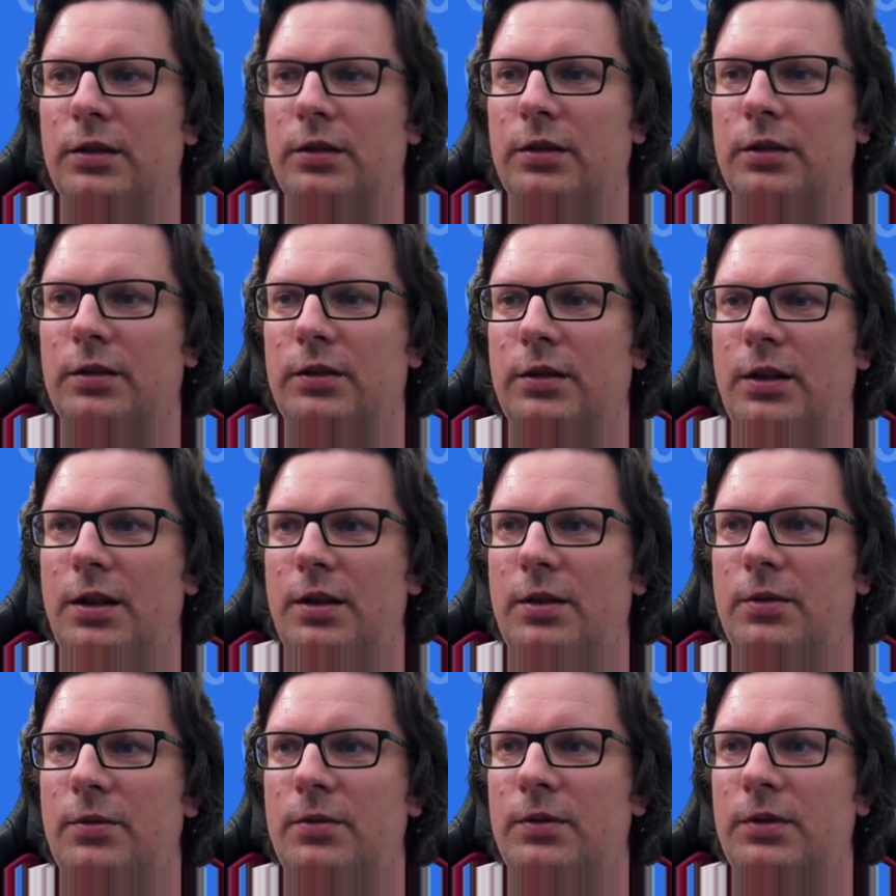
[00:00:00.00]

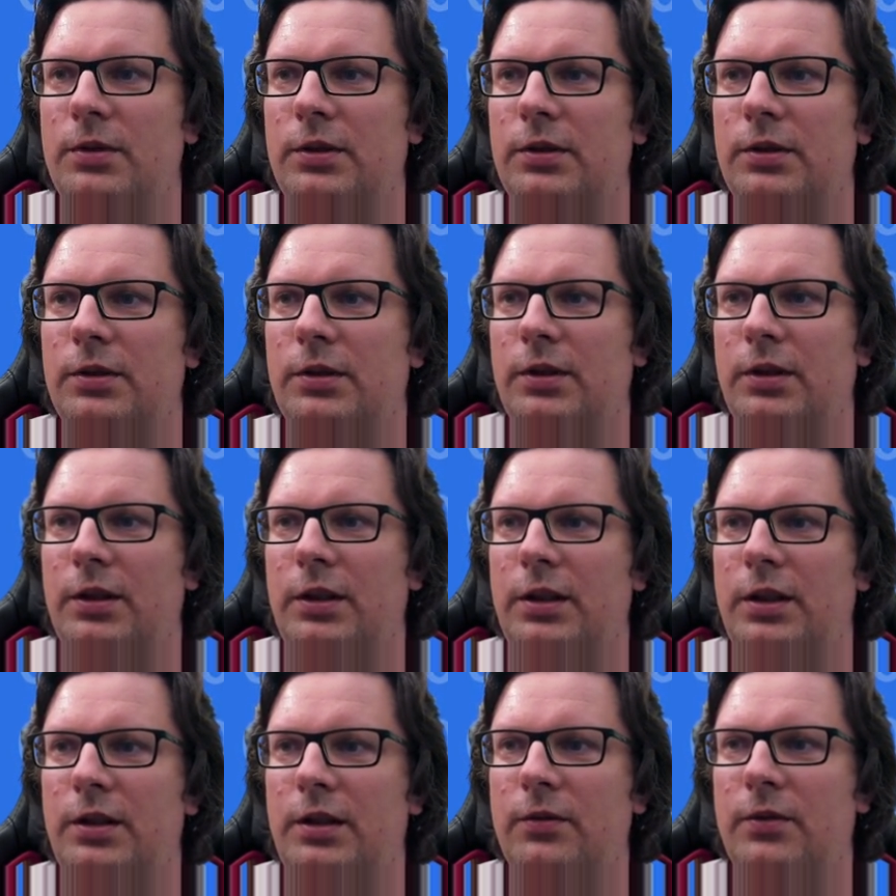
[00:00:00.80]
Now
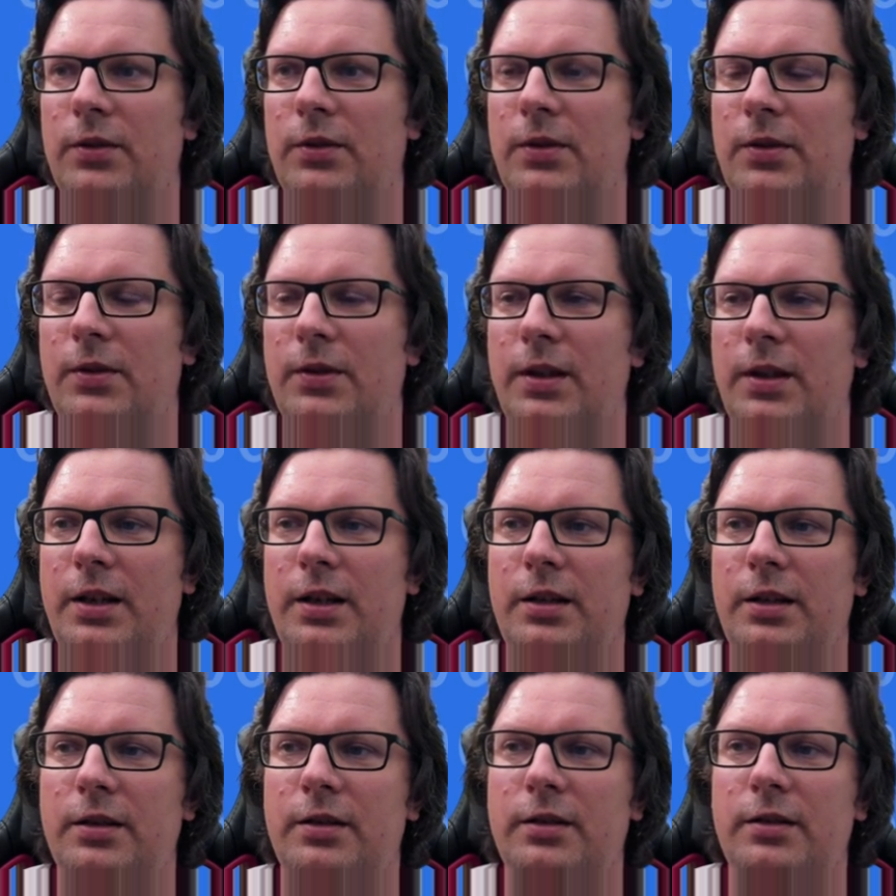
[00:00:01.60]
it was
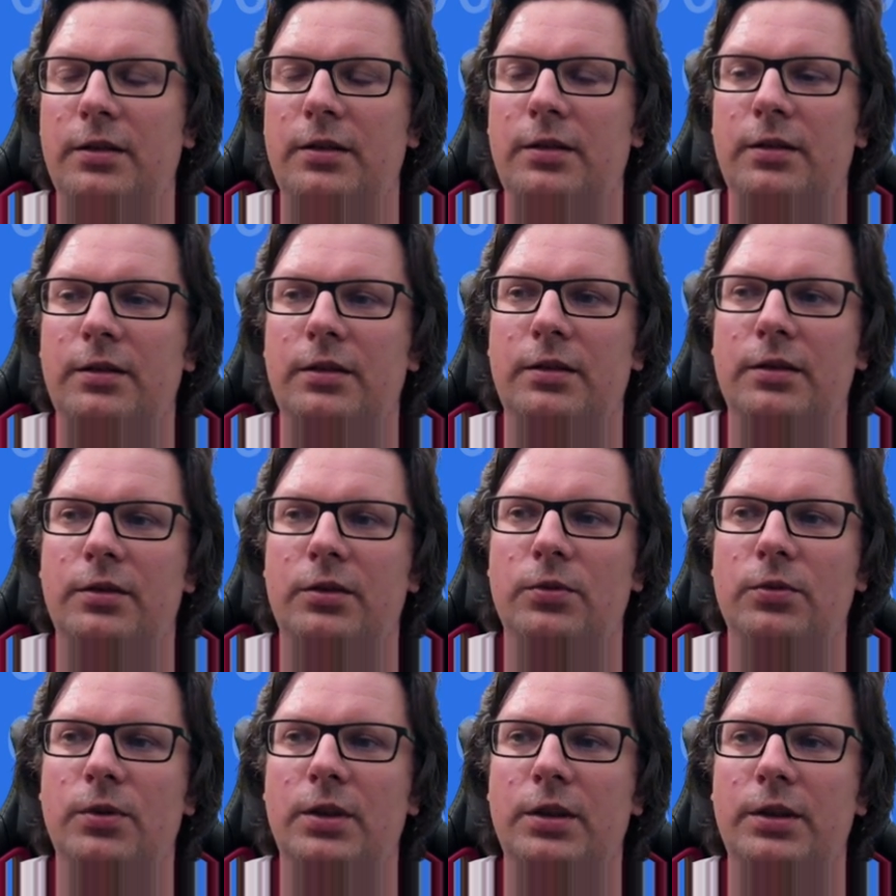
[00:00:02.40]
saying
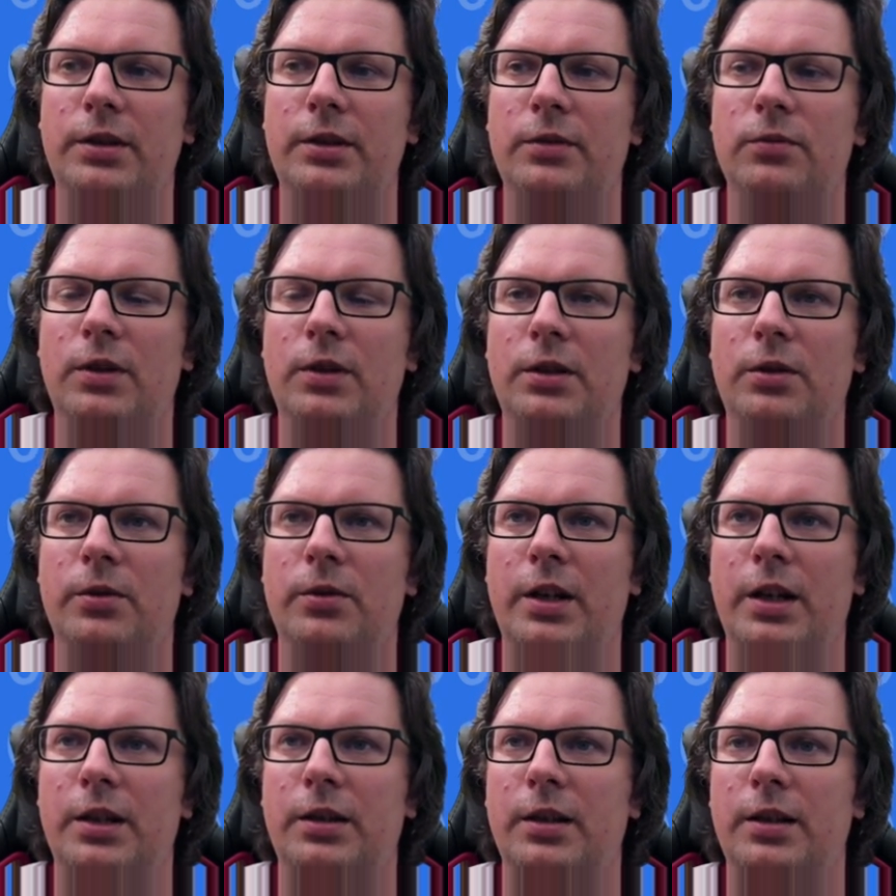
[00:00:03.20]
201
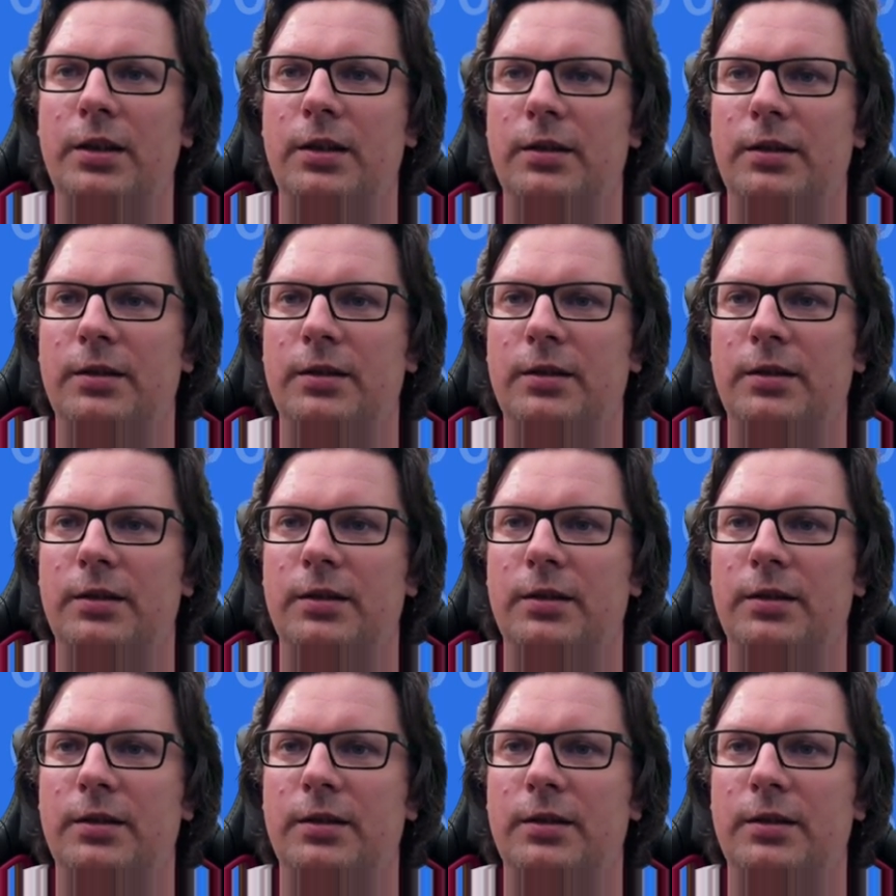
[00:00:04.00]
created.